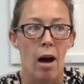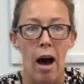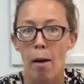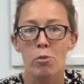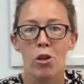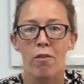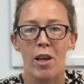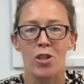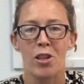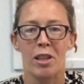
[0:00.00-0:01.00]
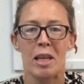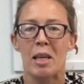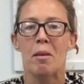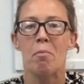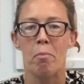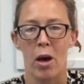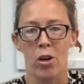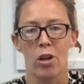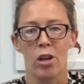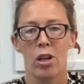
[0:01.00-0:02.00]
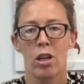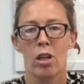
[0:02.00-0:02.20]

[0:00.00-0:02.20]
observationally better.